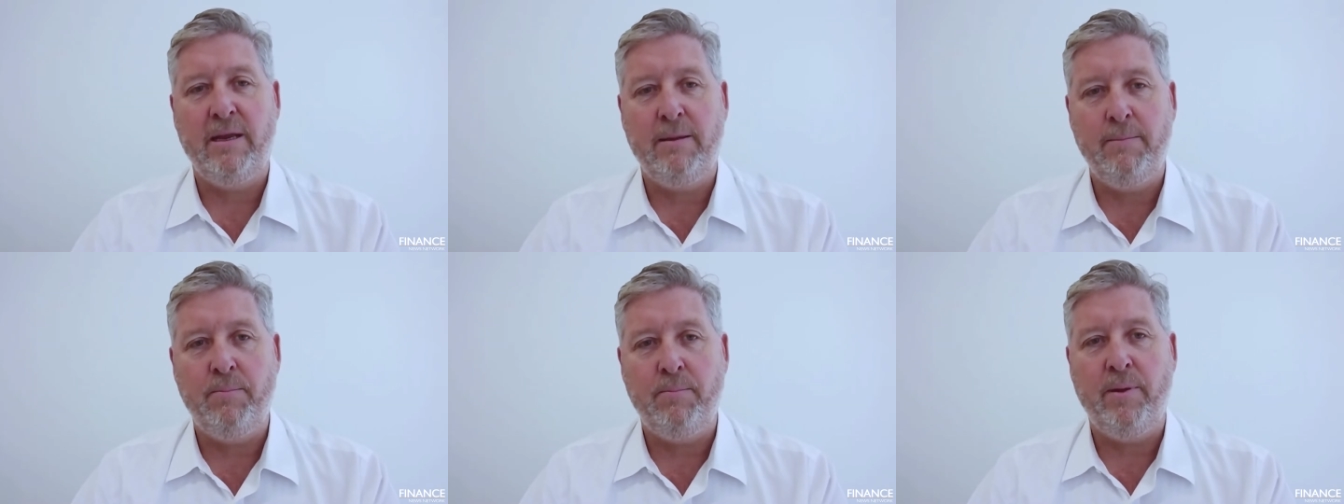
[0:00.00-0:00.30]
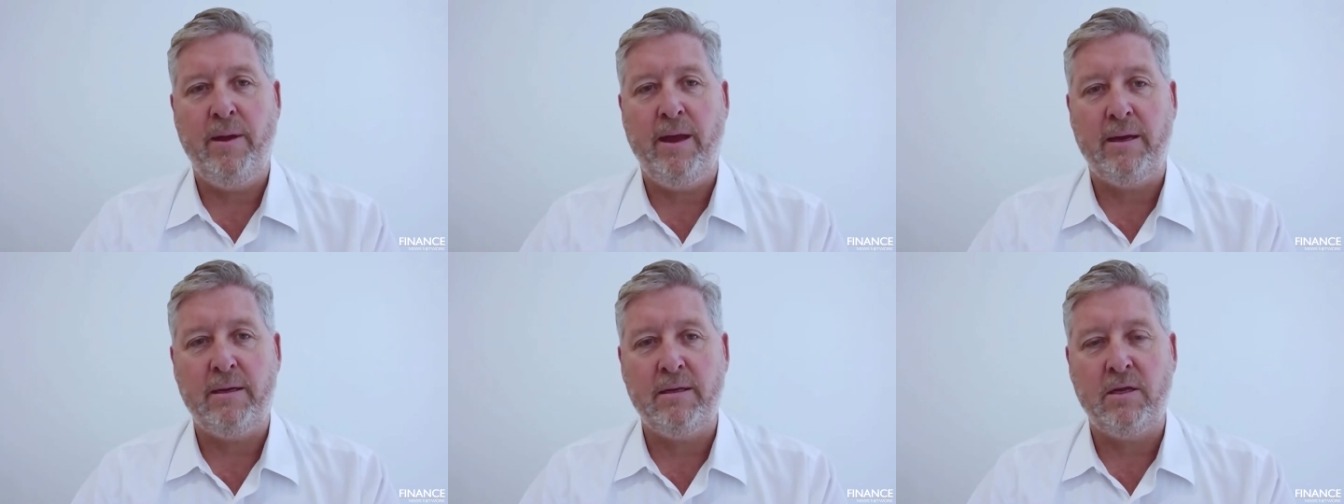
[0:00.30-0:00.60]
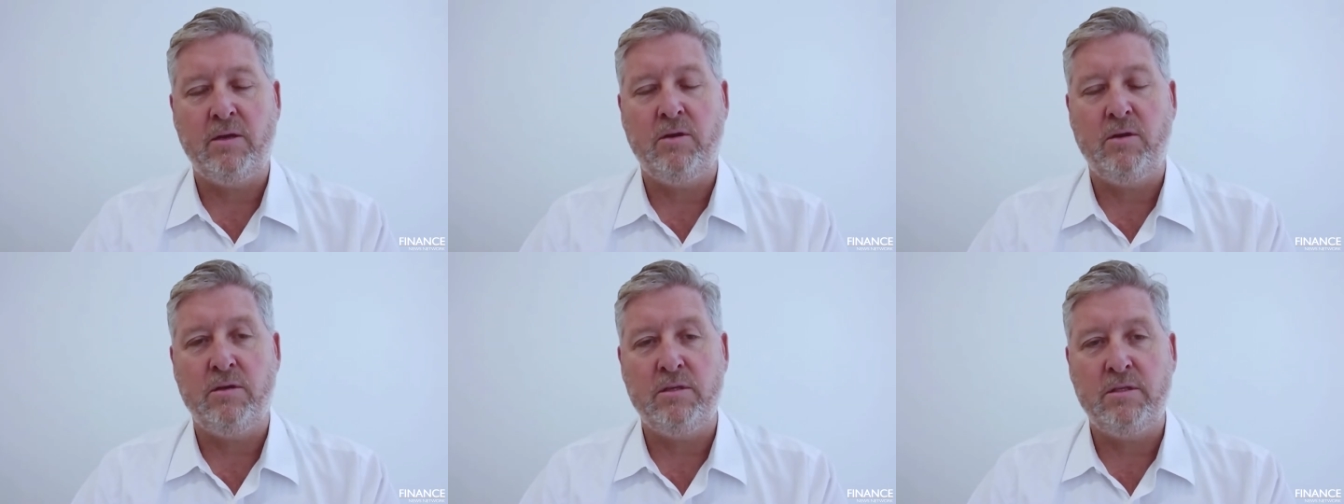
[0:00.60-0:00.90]
impact
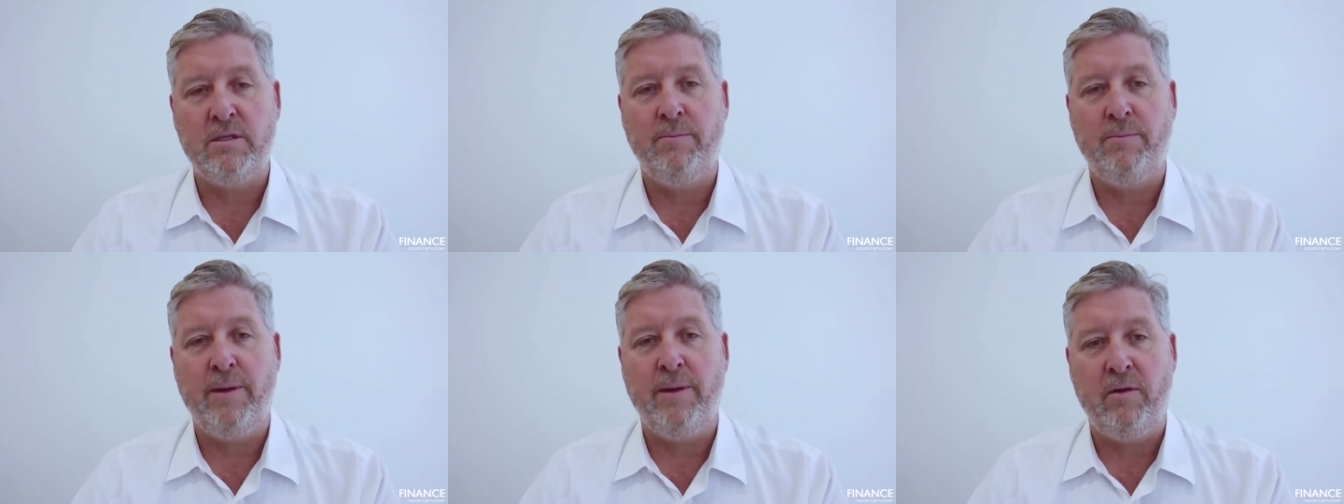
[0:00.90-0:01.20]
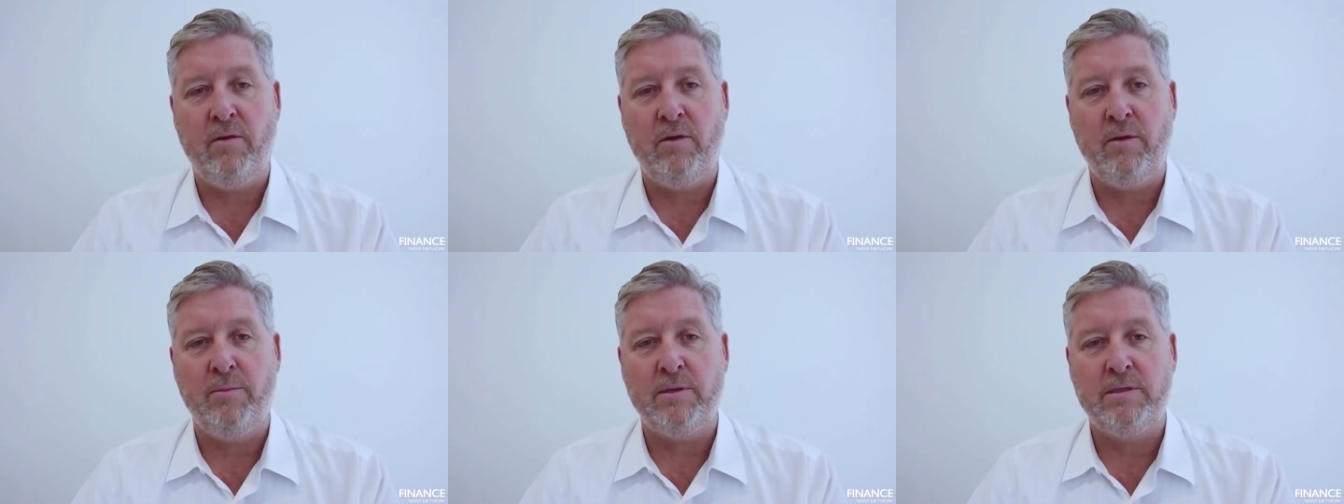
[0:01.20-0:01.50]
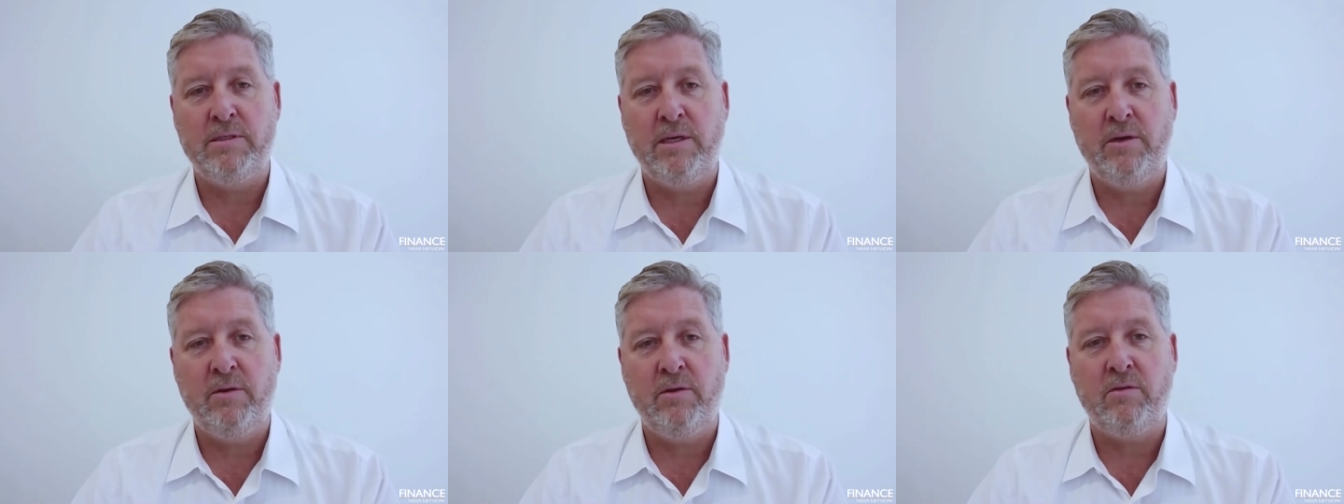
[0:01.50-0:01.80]
the cost of battery
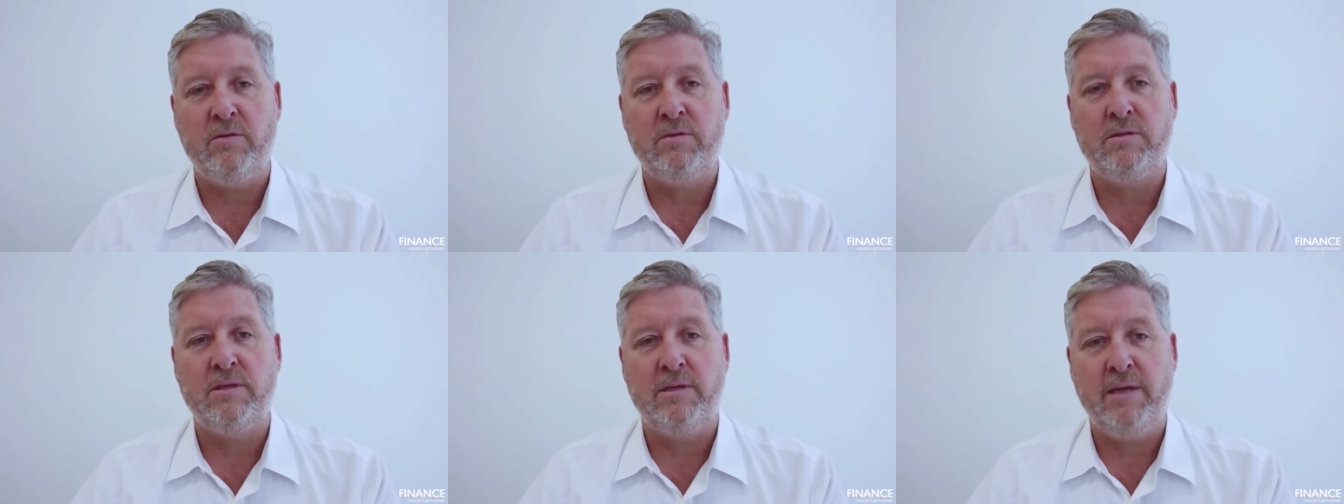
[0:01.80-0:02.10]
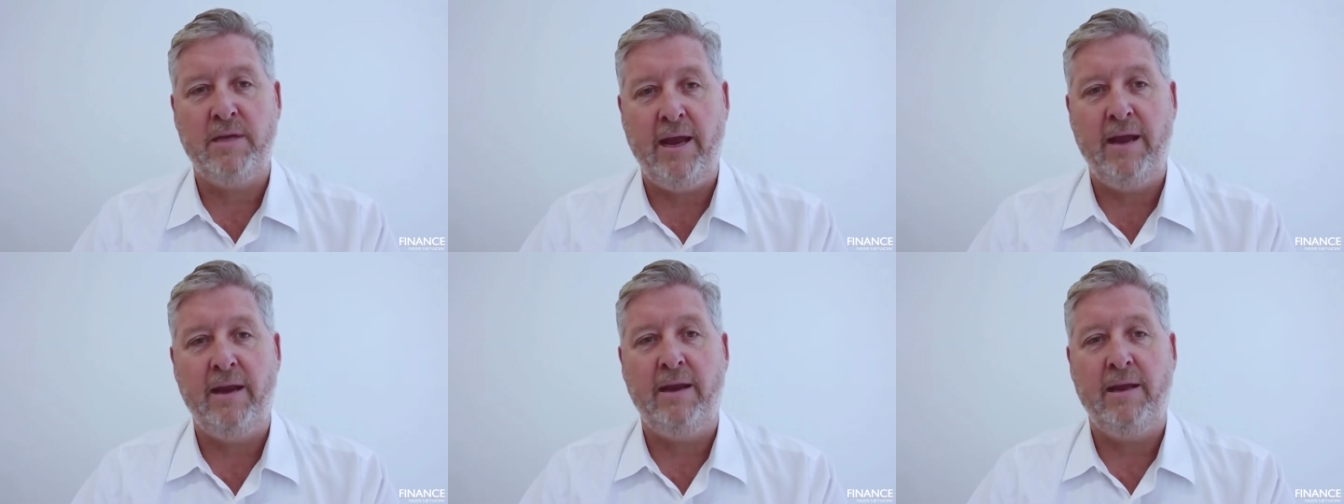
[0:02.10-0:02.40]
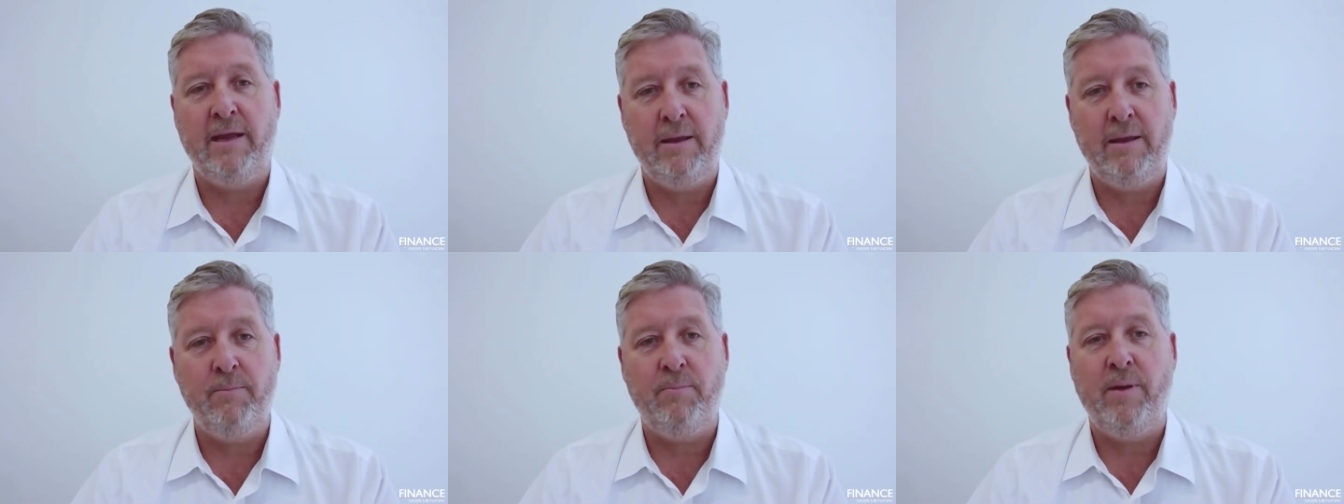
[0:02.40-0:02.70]
materials
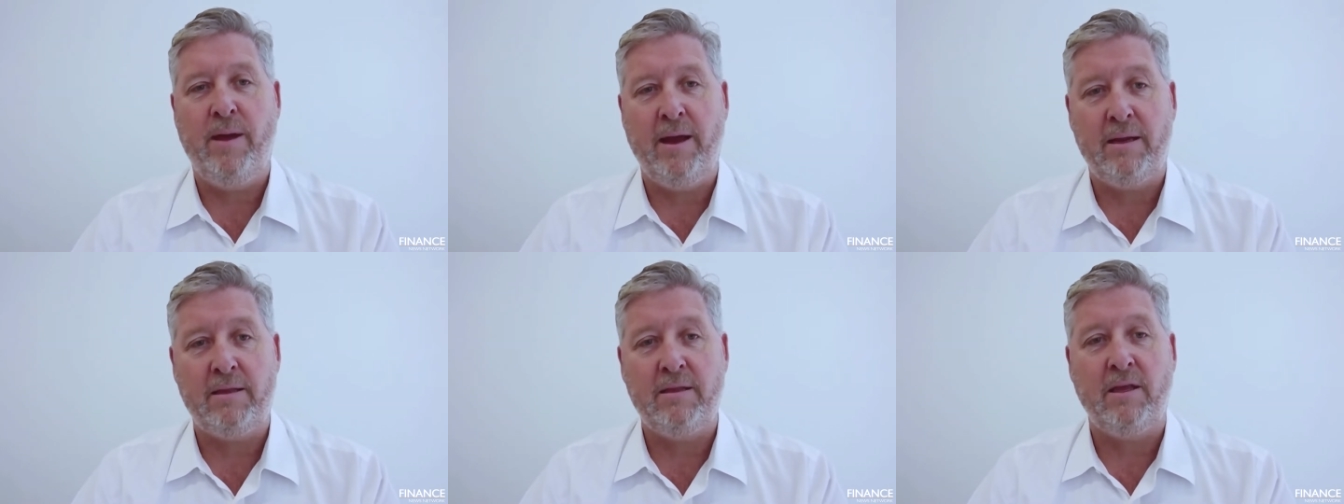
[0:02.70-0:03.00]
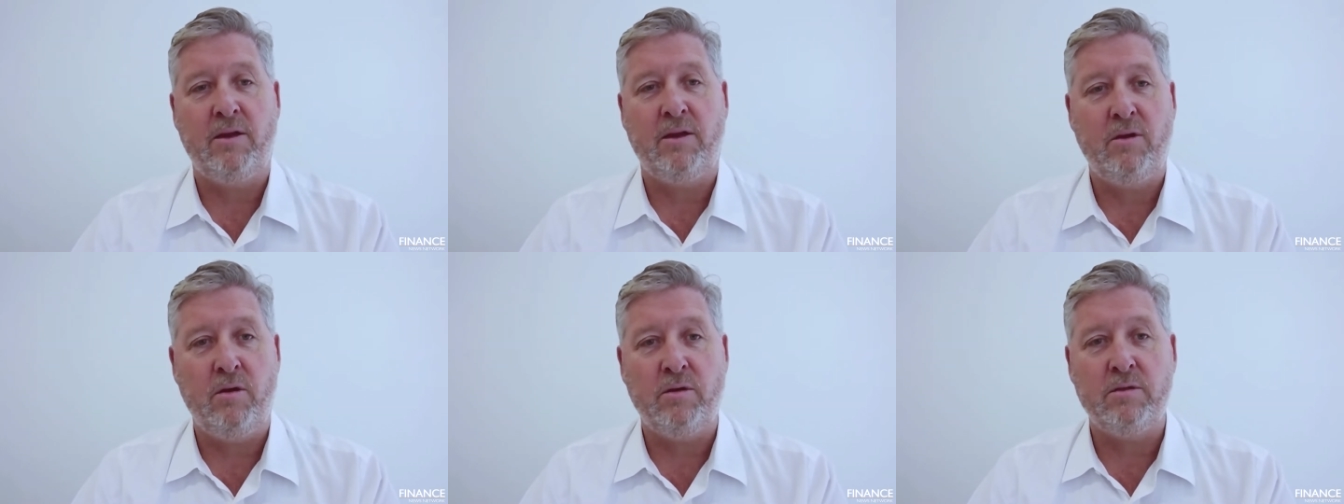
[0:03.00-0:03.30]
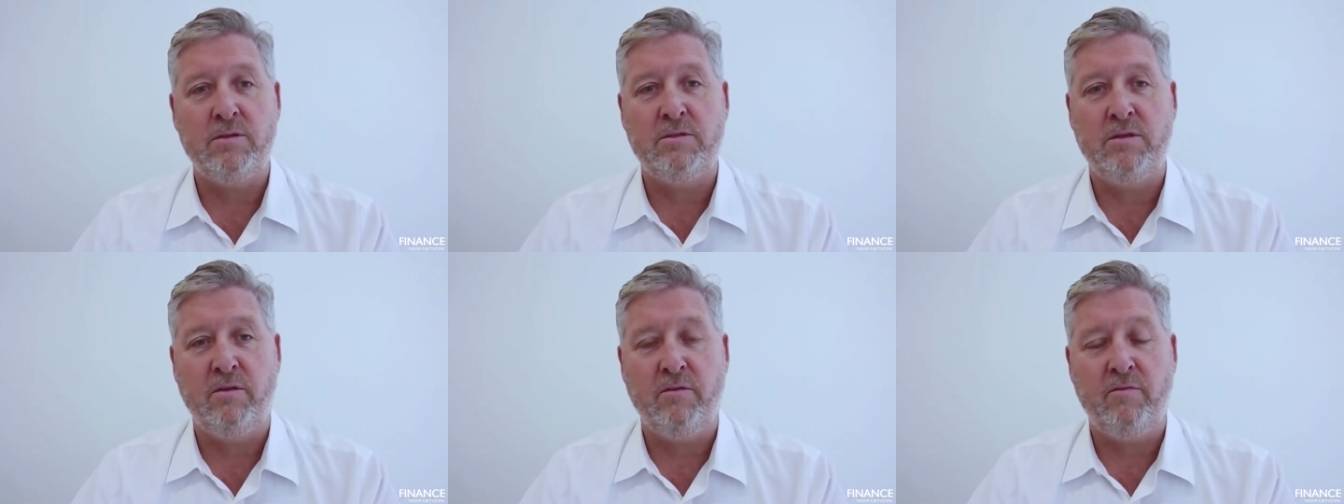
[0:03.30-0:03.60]
can impact the
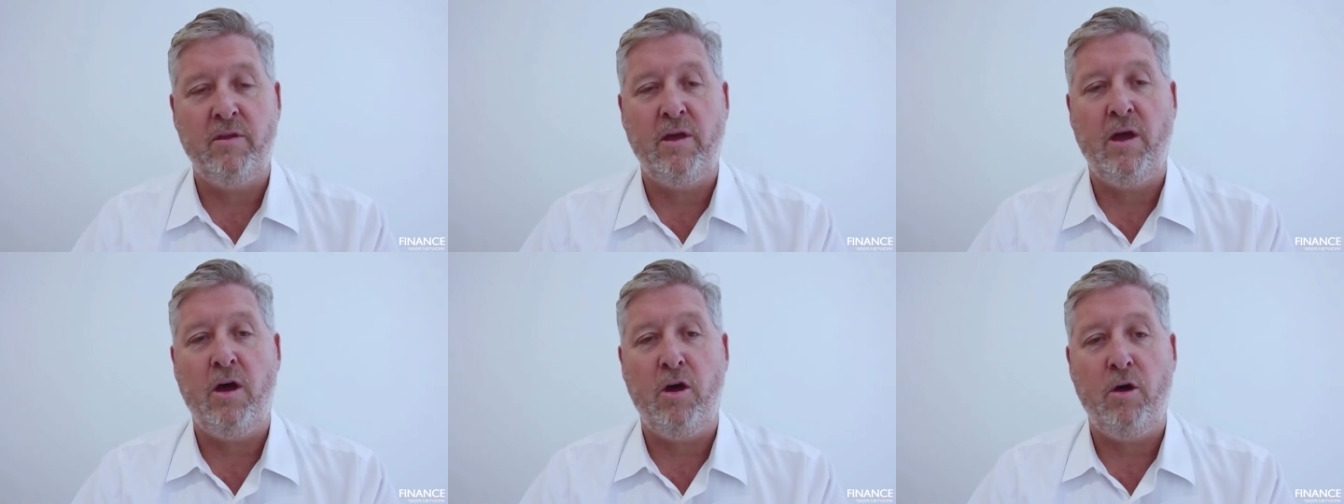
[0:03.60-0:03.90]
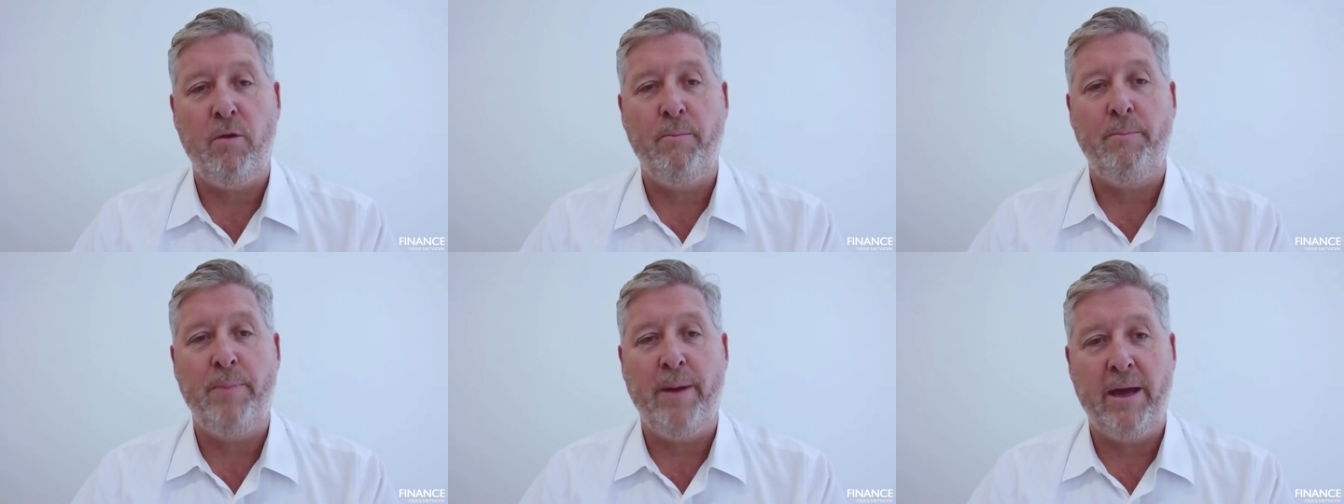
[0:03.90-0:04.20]
cost of the whole